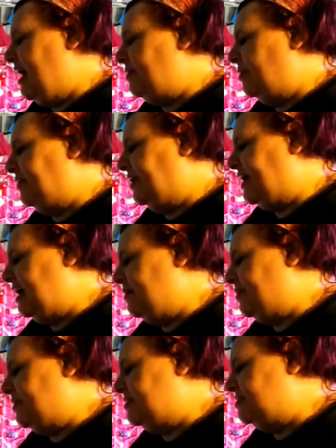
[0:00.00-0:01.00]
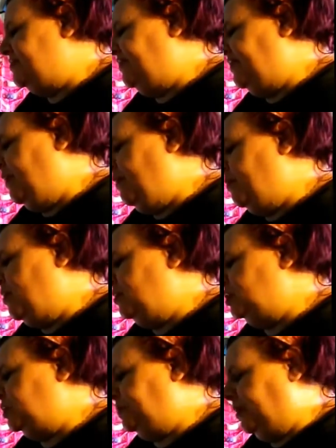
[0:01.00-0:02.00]
Are Memory Keepers flower
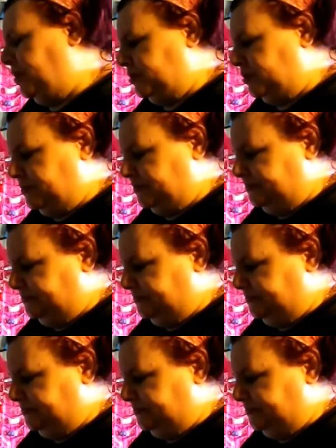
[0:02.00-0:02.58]
punch board.